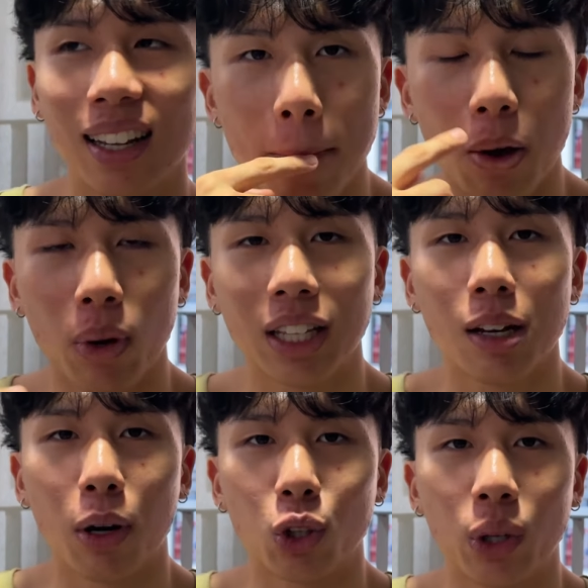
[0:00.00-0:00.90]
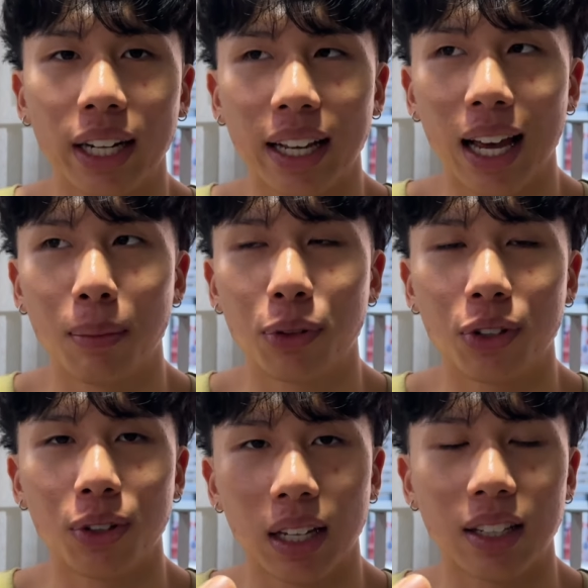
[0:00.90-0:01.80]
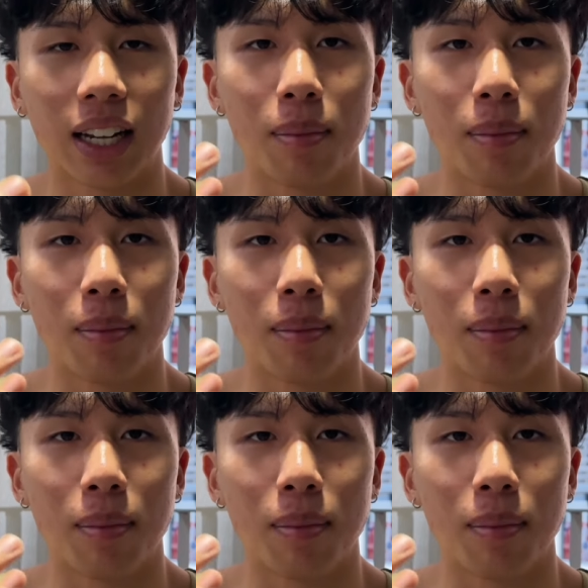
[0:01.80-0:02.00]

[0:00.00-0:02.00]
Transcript: And one thing about training abs, it's like a